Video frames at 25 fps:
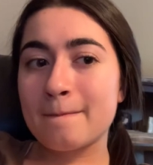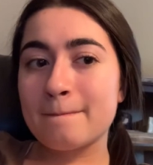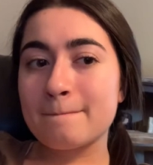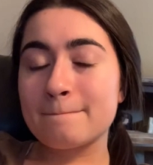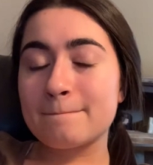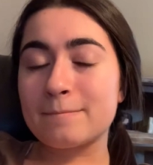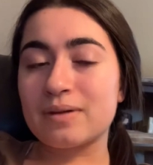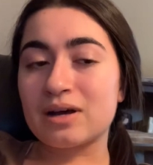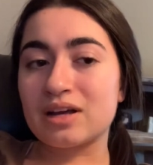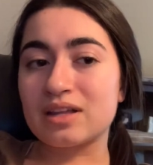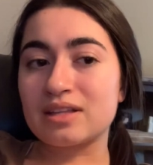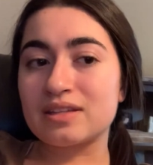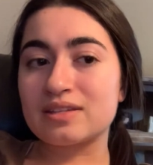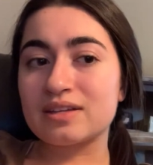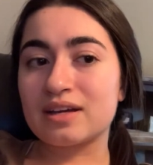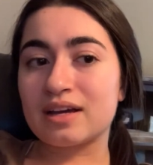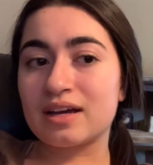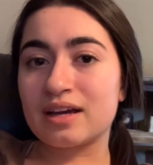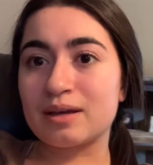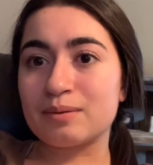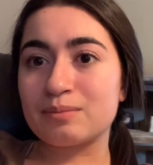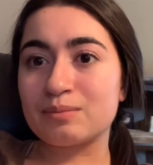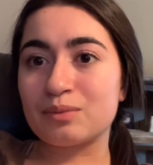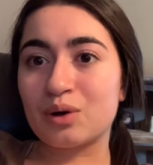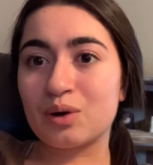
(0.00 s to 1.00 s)
but
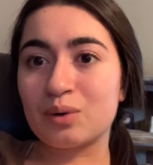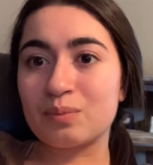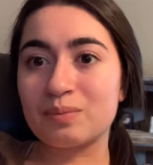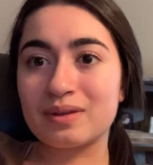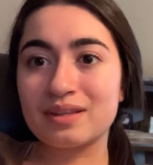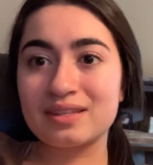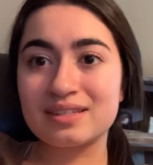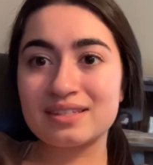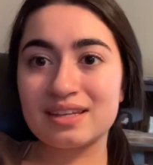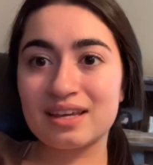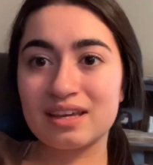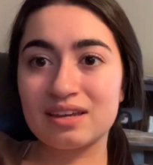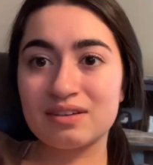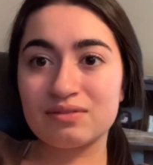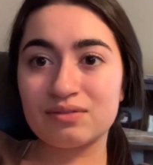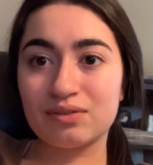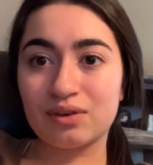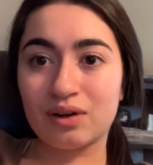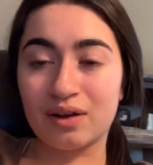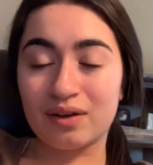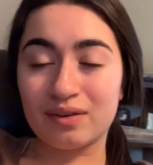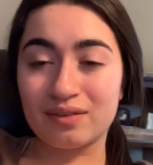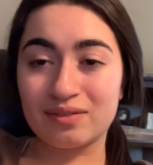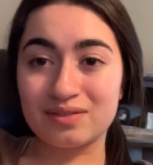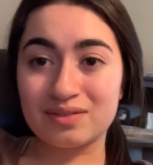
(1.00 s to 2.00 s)
I'm hoping to get
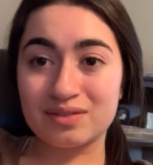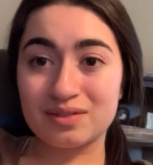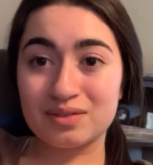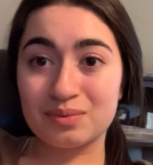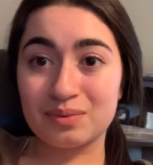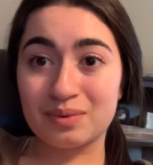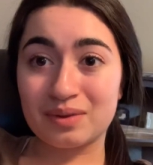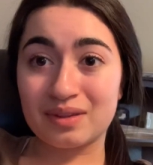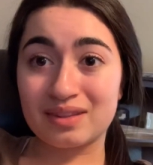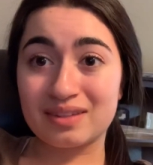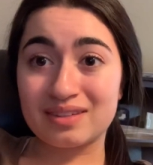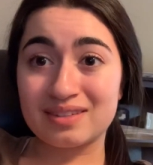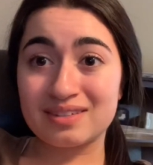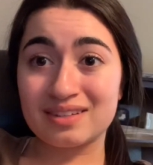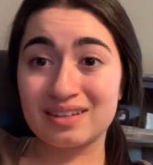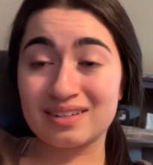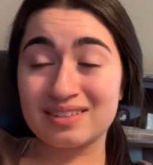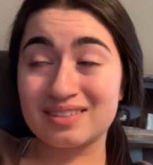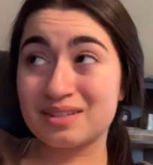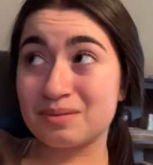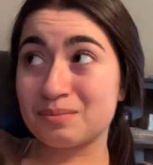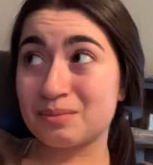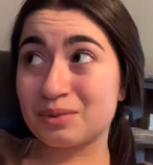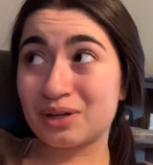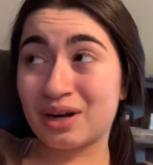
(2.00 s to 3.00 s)
involved with a
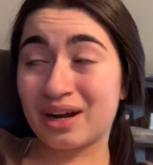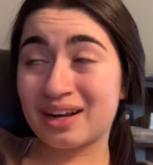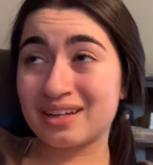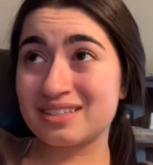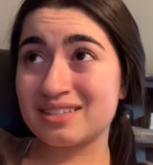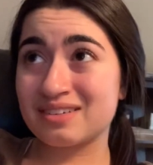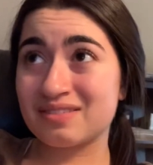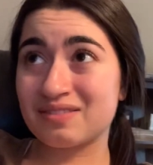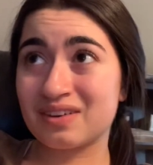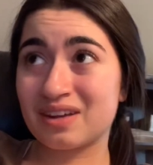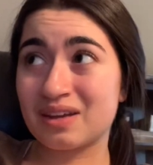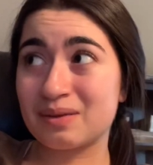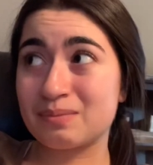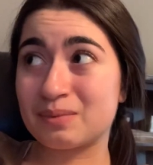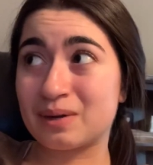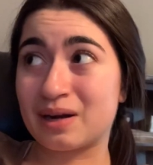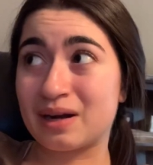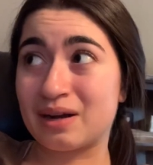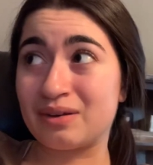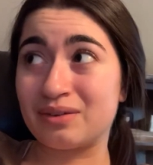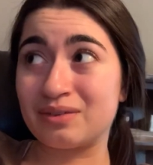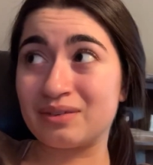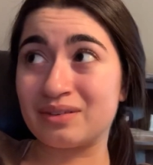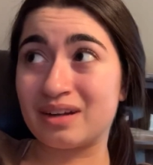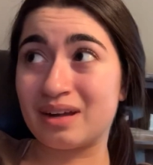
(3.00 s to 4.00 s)
similar activity at
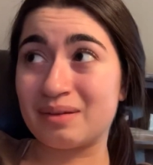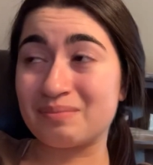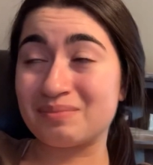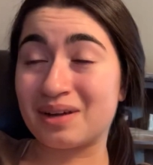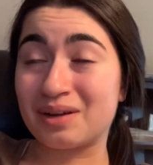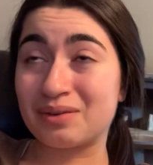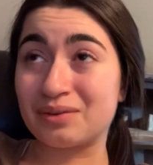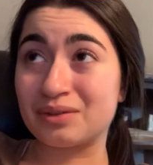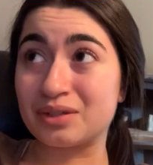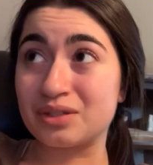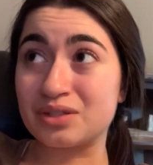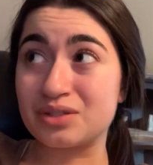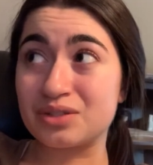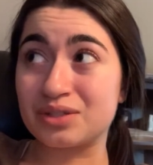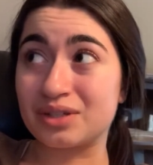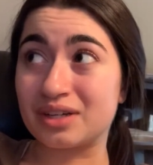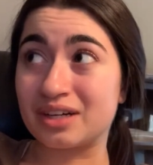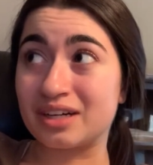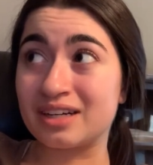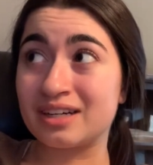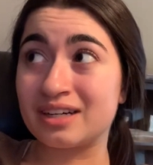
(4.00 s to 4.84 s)
Brown. I'm not really sure.